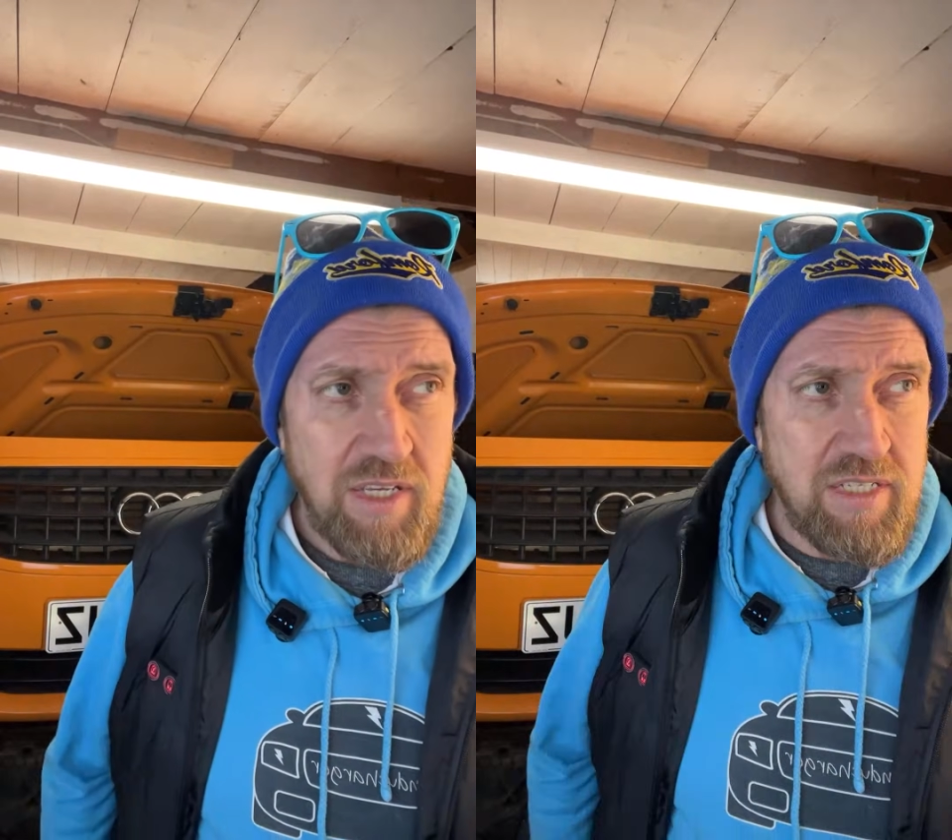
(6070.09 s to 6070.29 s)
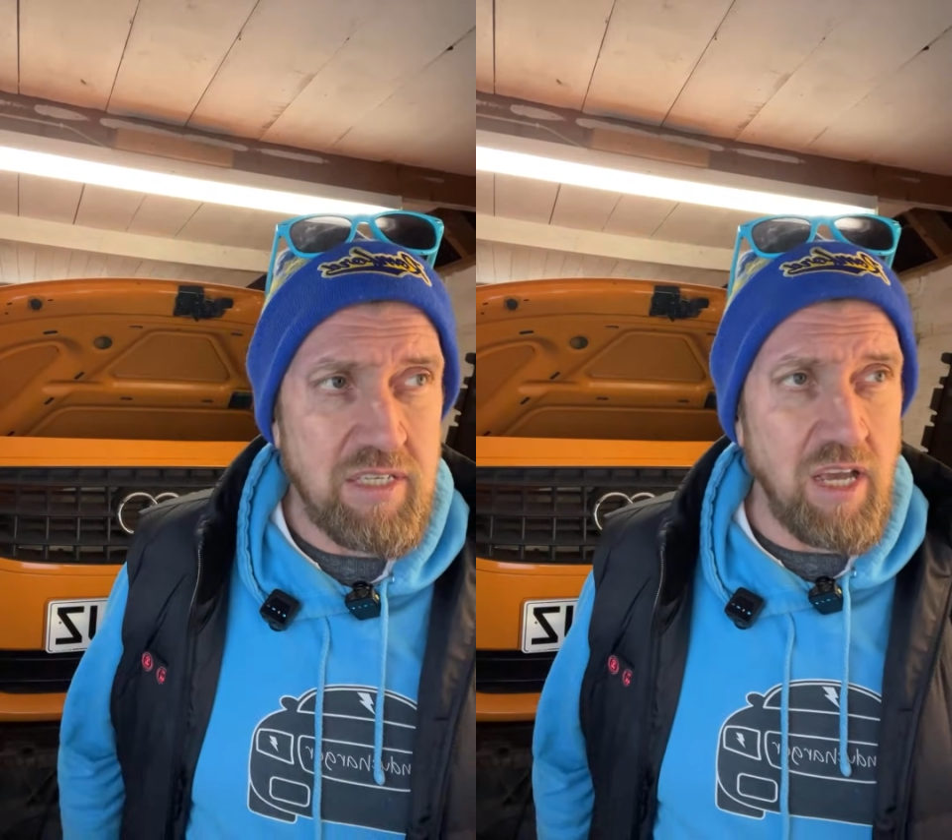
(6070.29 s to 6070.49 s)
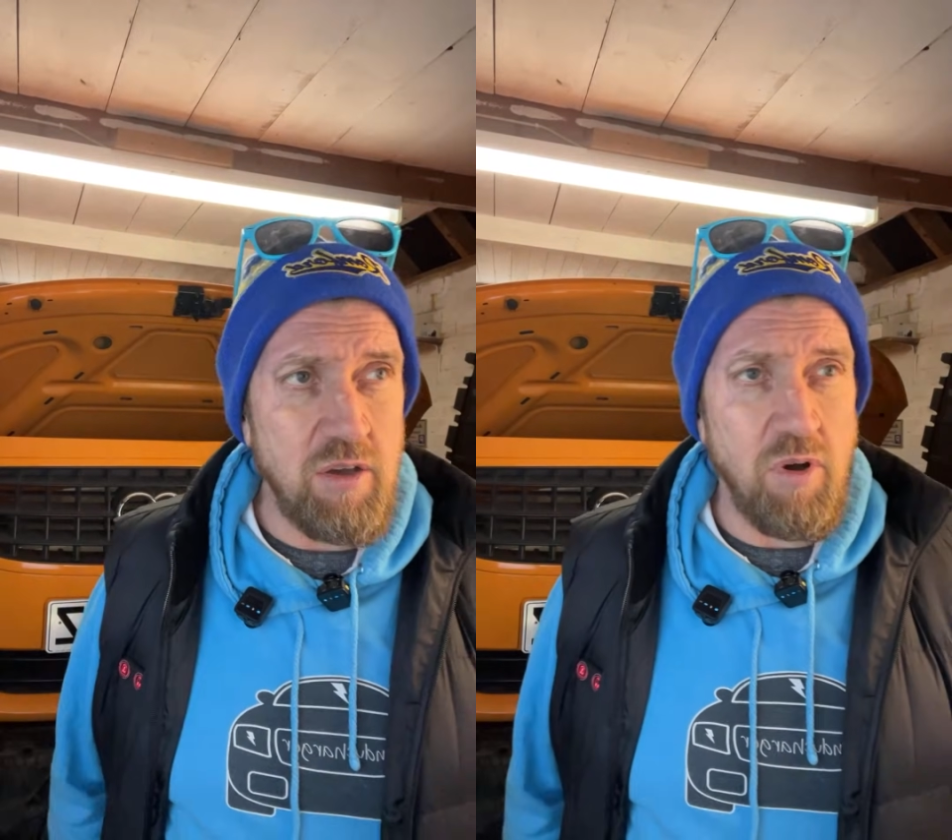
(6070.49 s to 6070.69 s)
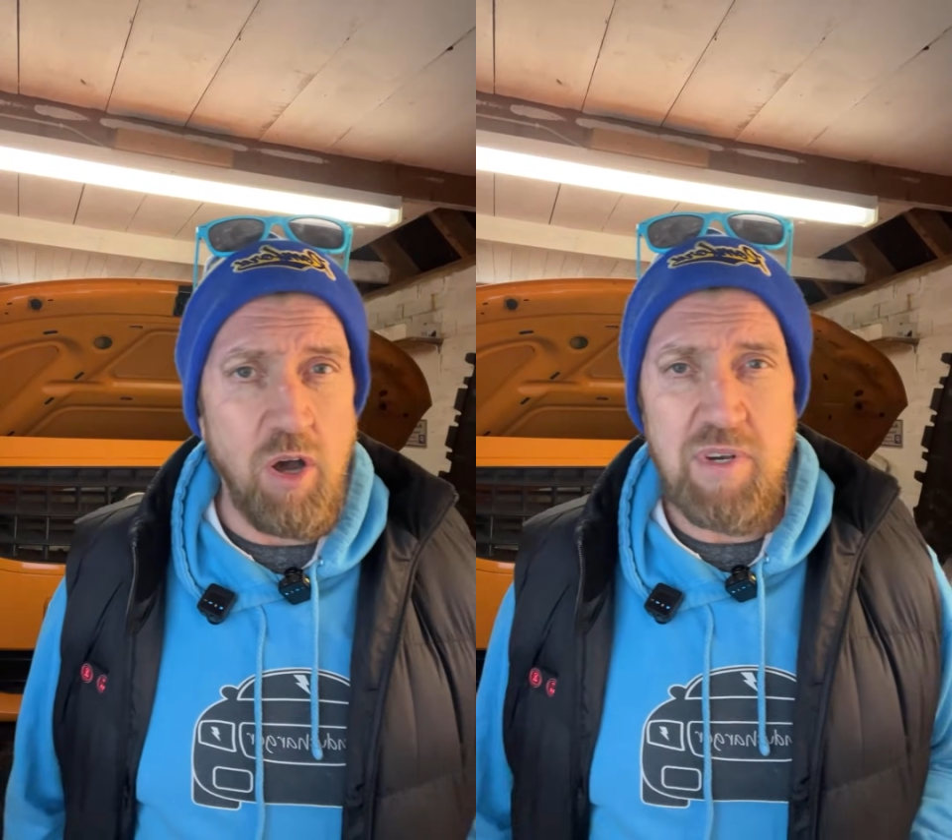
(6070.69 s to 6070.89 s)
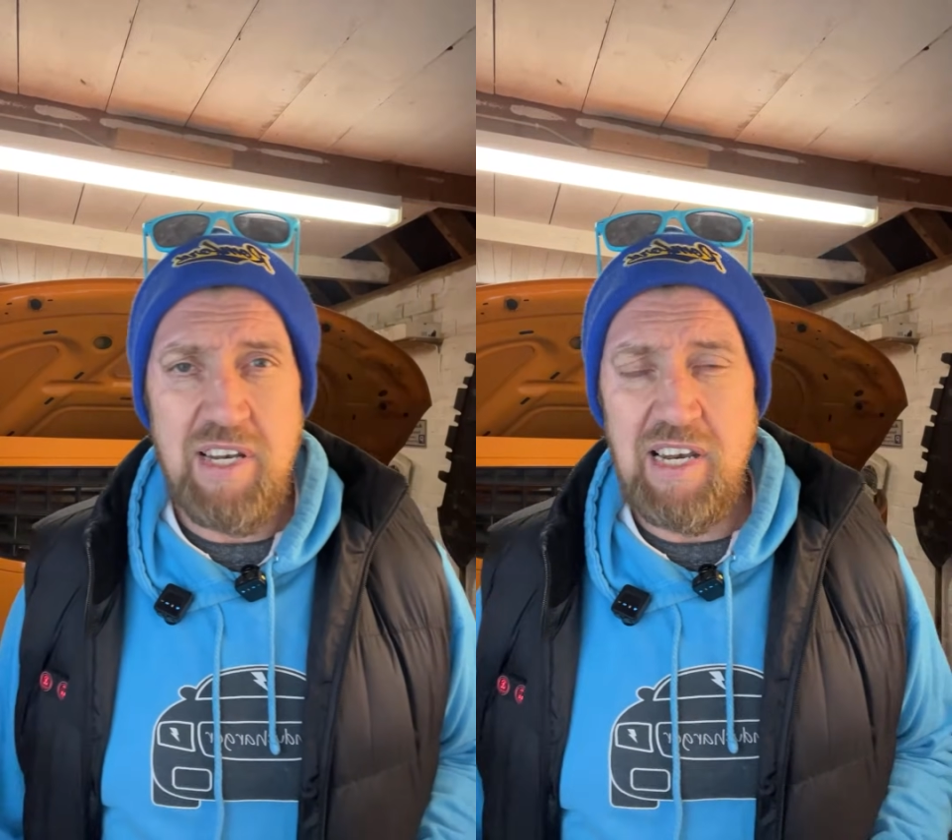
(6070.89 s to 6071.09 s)
so
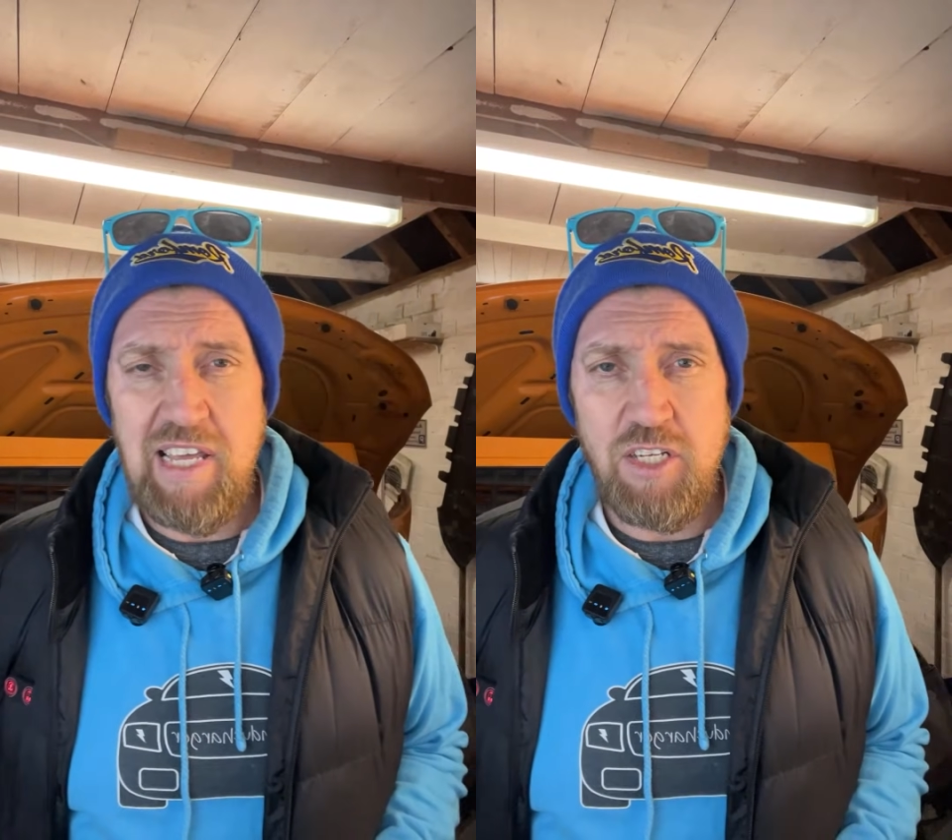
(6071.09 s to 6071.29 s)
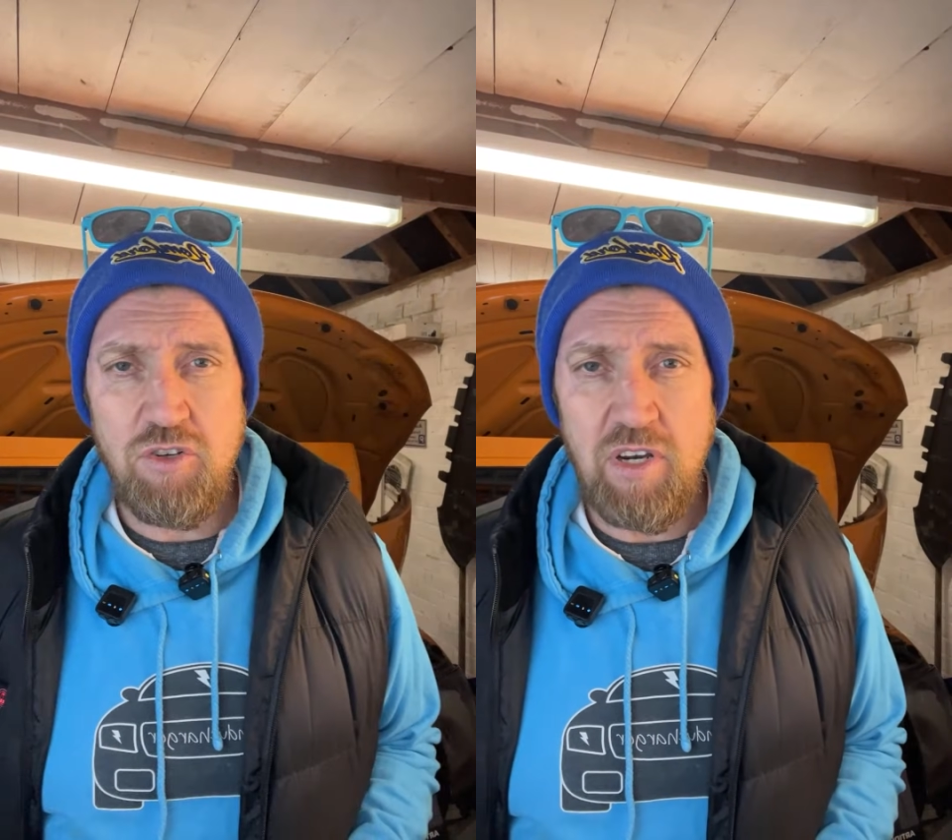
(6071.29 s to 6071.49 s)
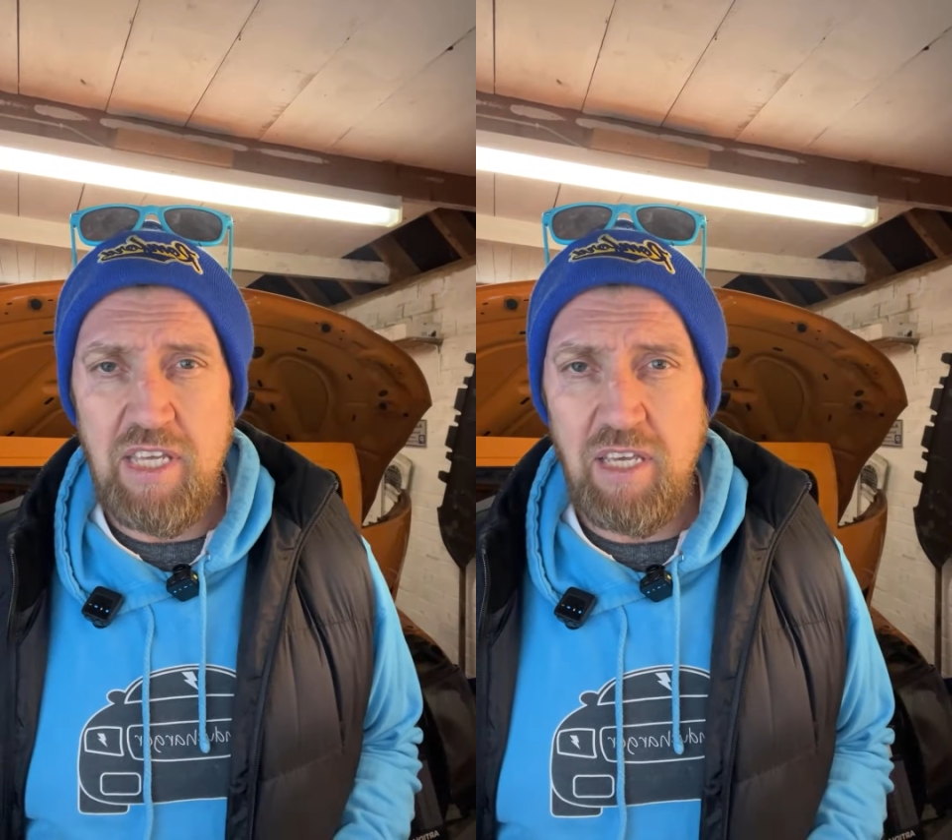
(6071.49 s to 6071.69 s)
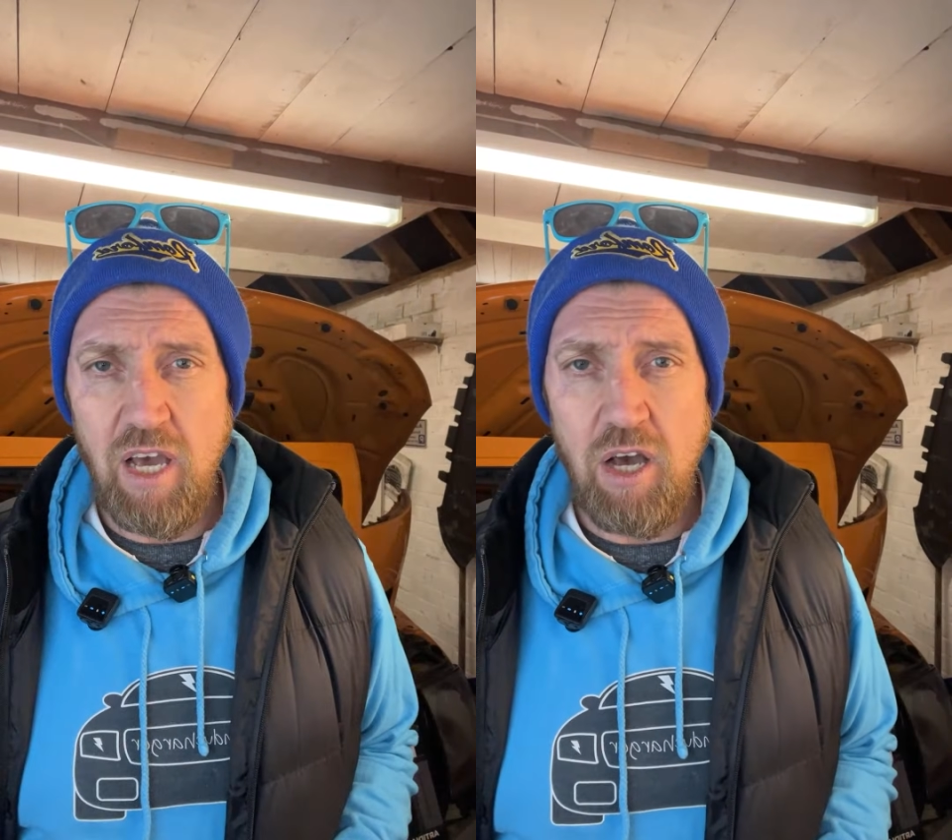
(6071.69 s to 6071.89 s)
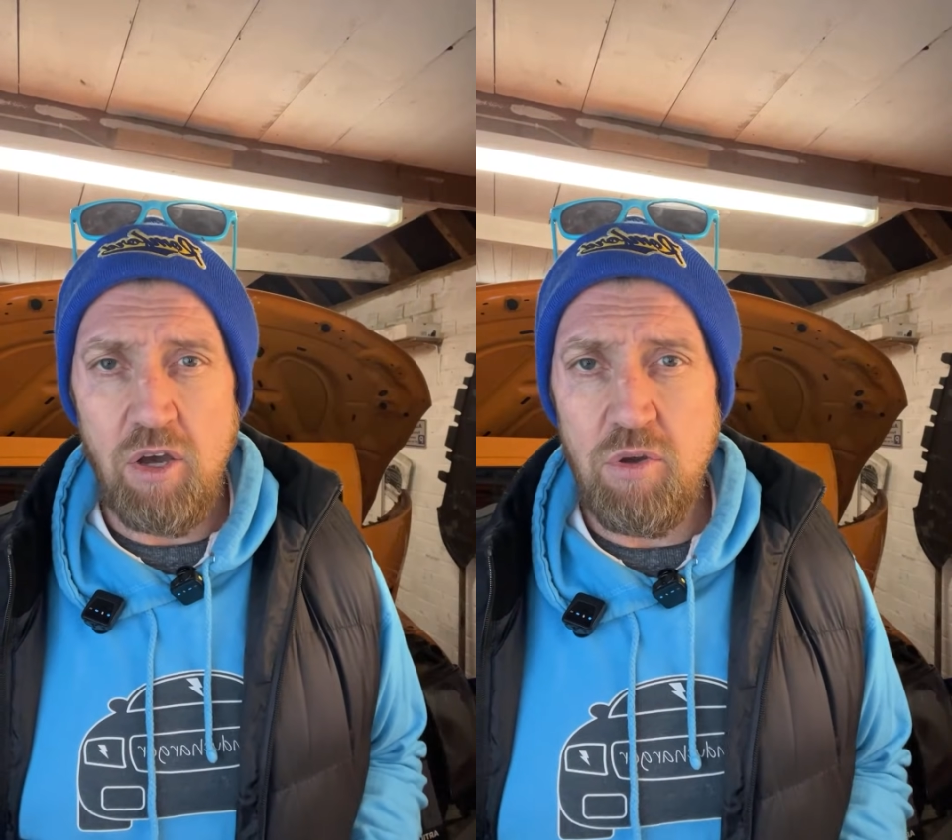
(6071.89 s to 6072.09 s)
I would literally
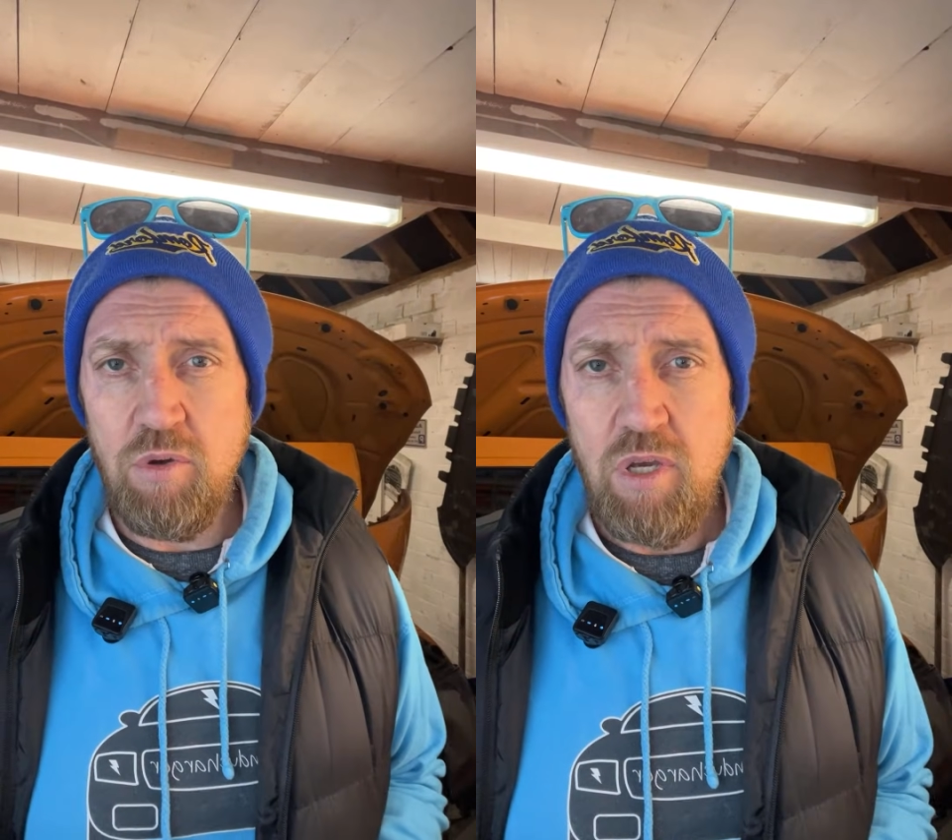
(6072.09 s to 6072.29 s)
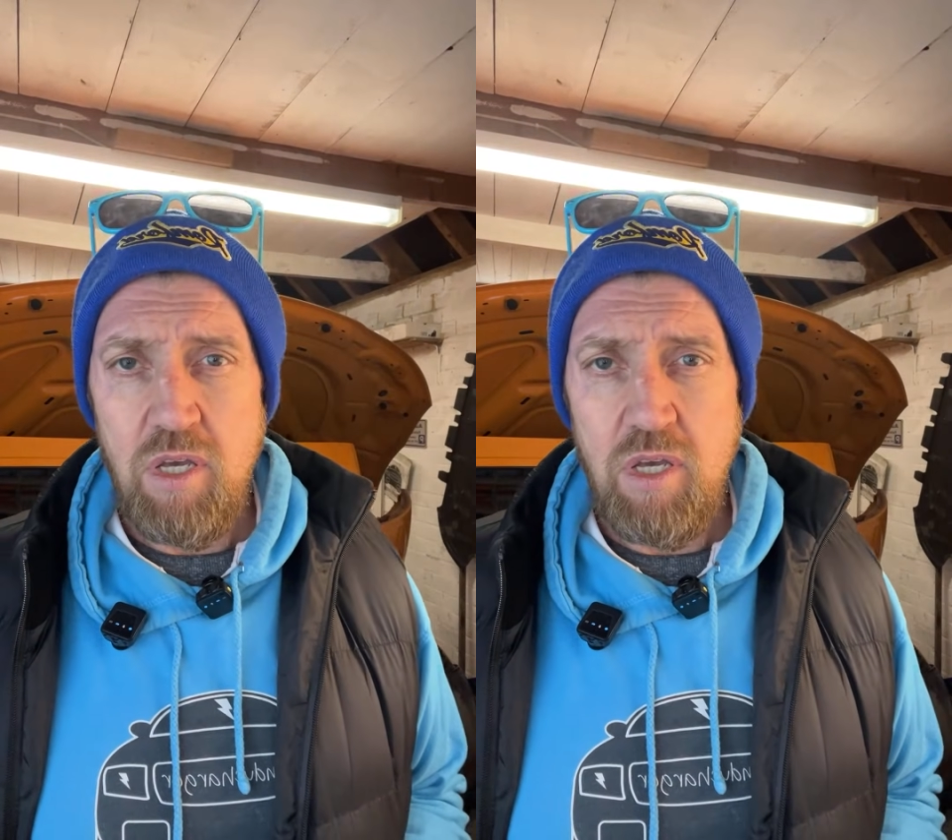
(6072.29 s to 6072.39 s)
go.